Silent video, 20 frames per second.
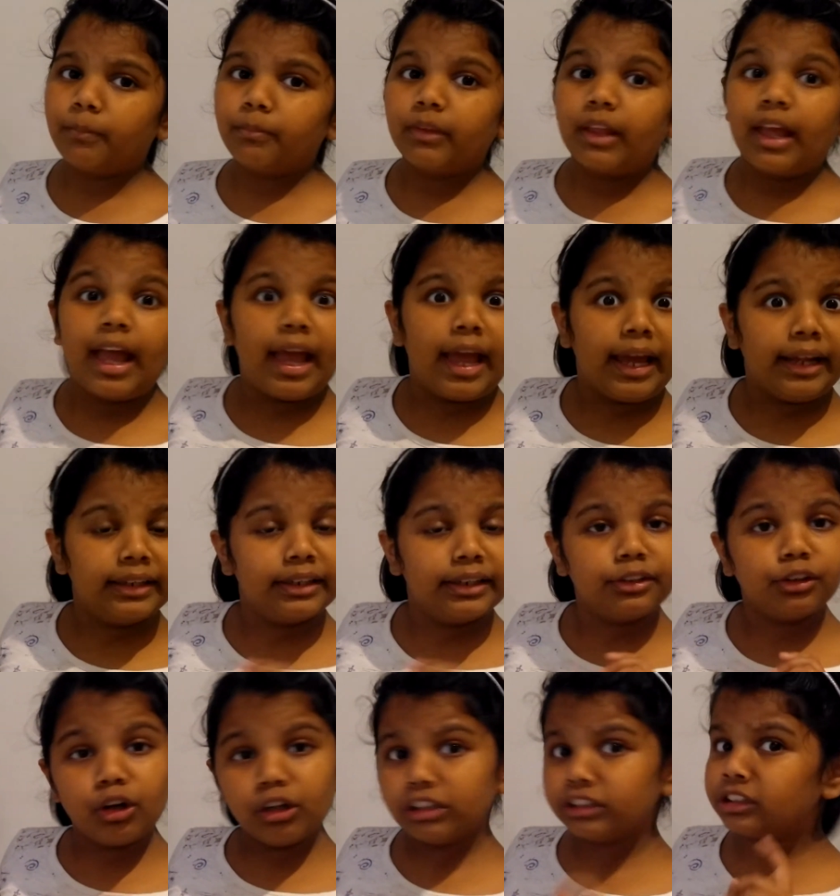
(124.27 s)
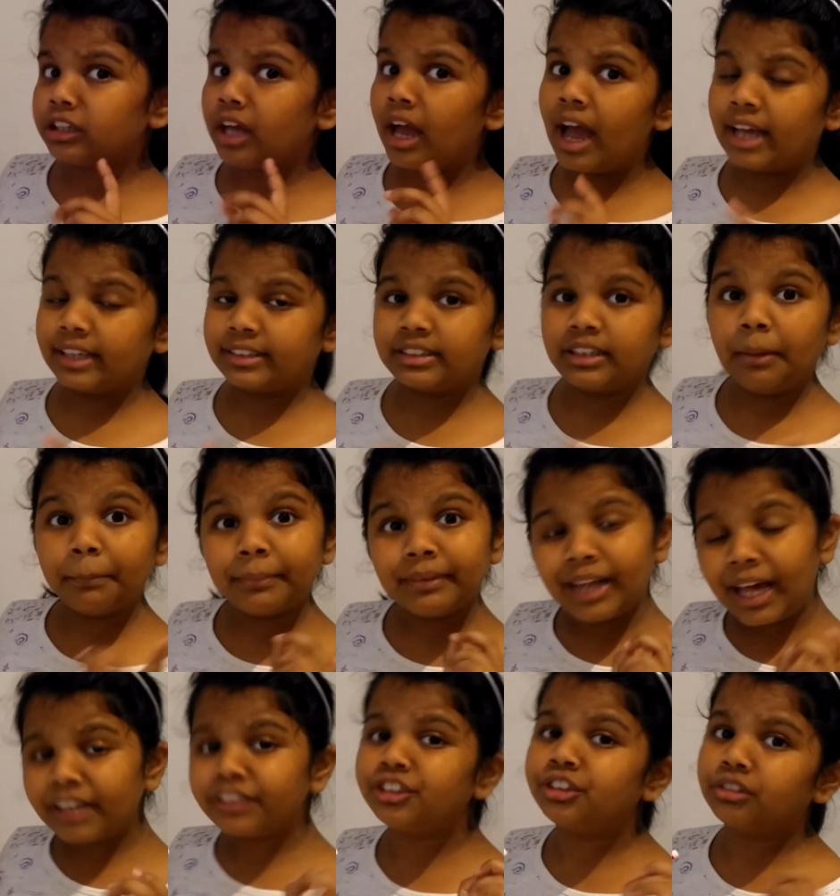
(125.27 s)
And it also has some
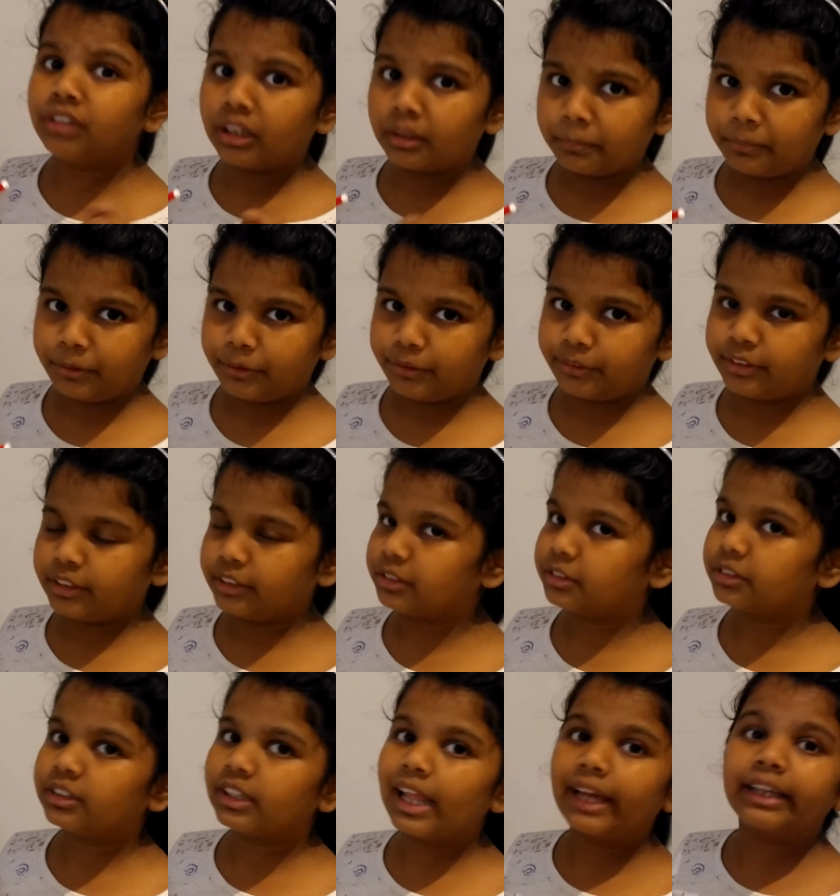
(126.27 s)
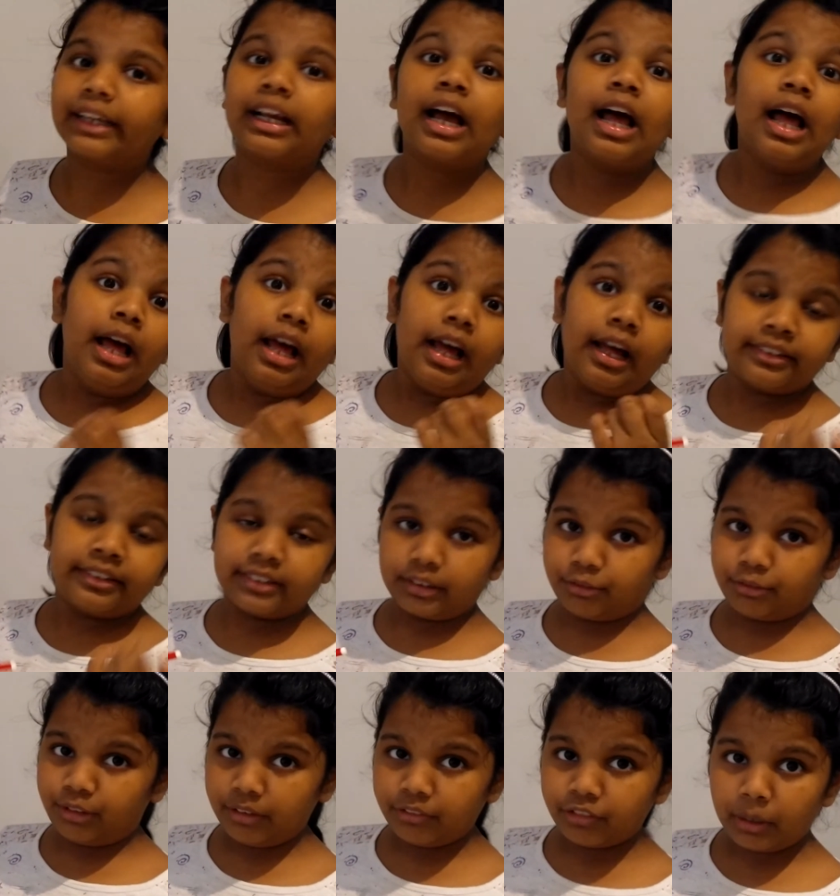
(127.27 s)
natural beauties like
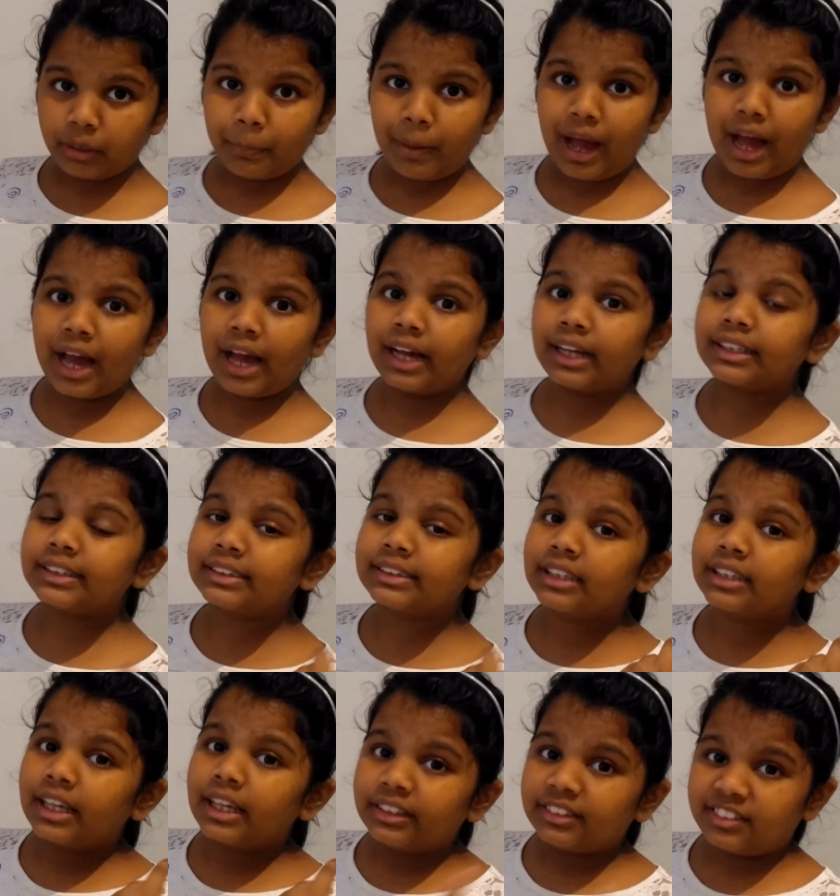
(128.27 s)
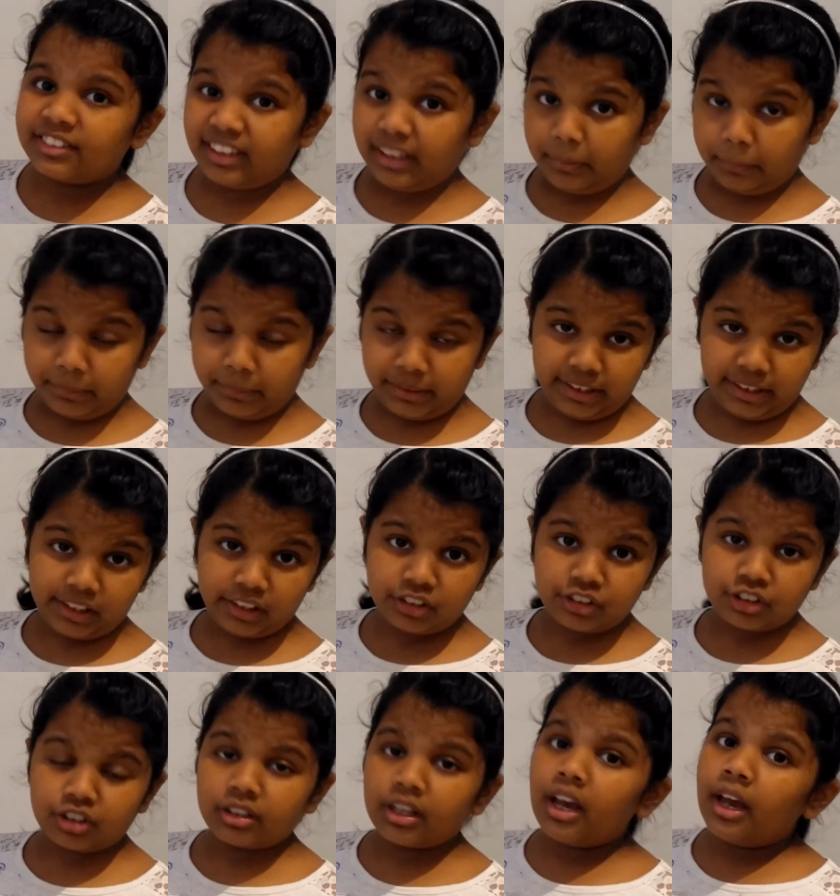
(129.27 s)
riverbanks, sea
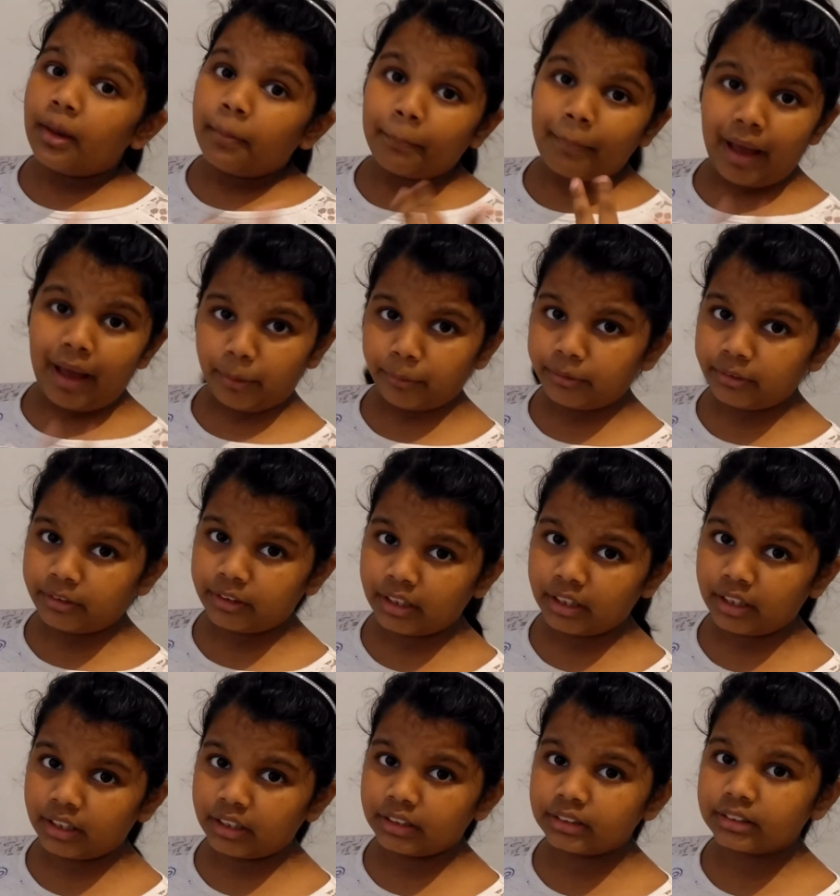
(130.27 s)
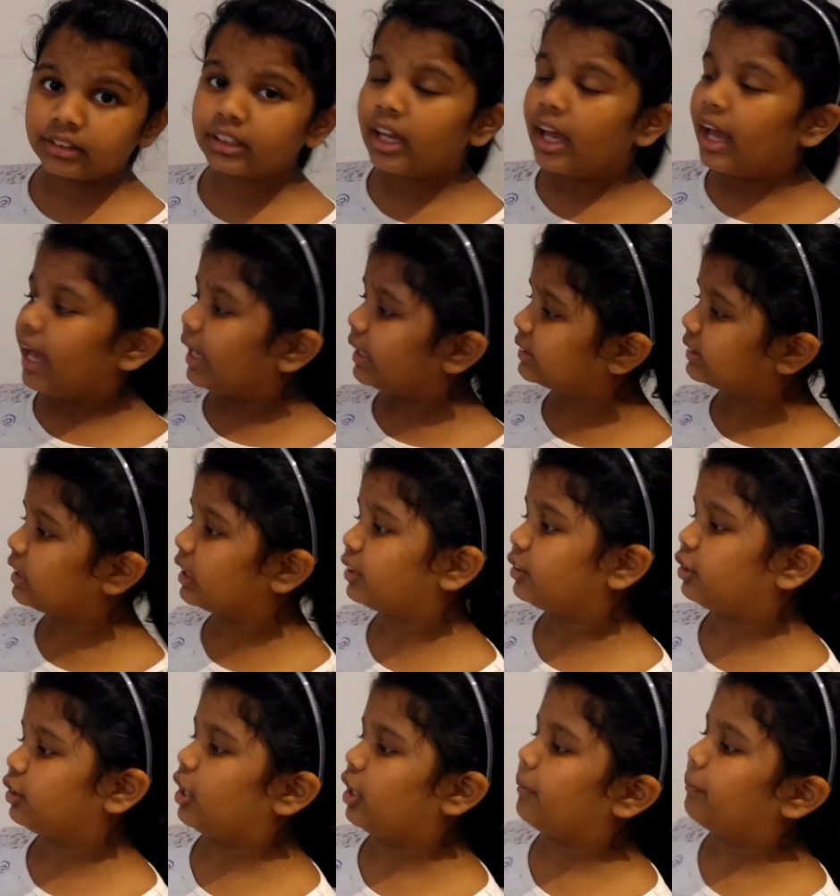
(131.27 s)
beaches, mountains,
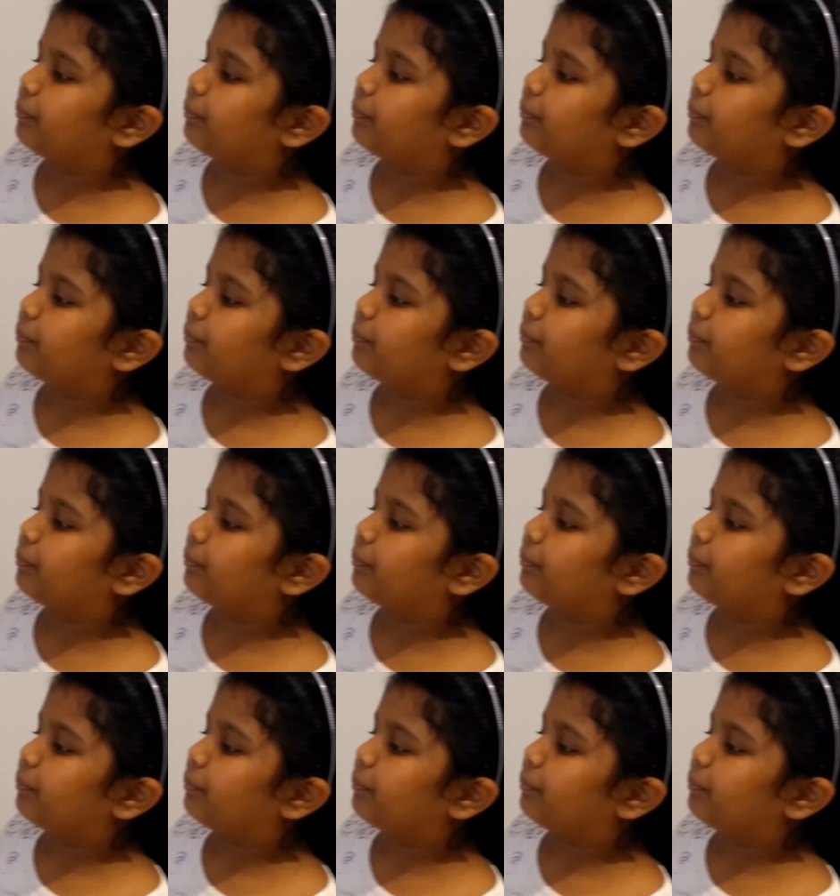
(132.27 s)
etc.